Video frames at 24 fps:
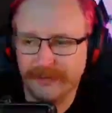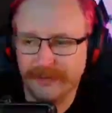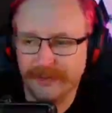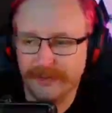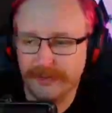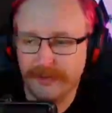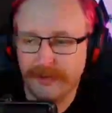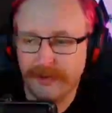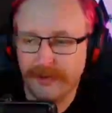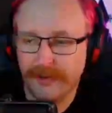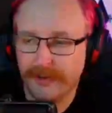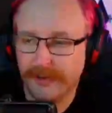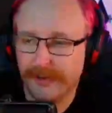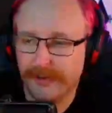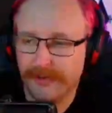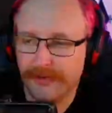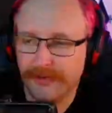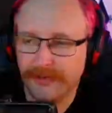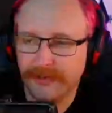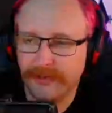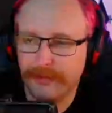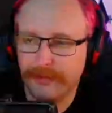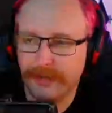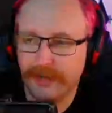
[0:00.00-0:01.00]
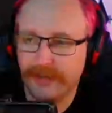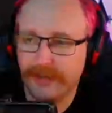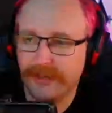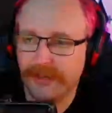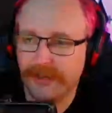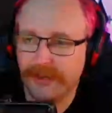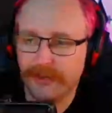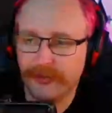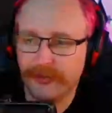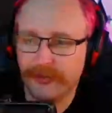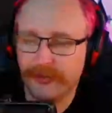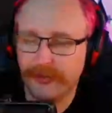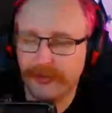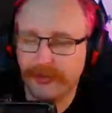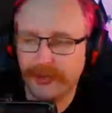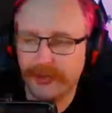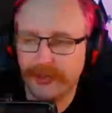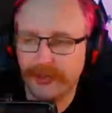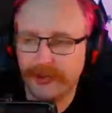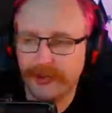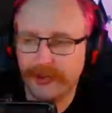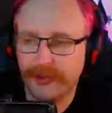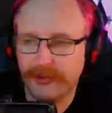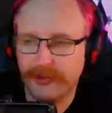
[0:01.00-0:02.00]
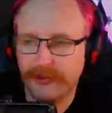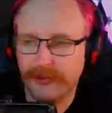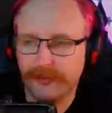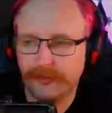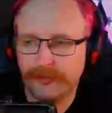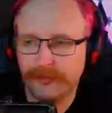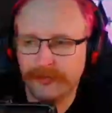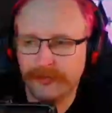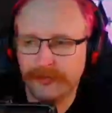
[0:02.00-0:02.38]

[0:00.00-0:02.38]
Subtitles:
the new Hunger Games coming out, that could be really cool.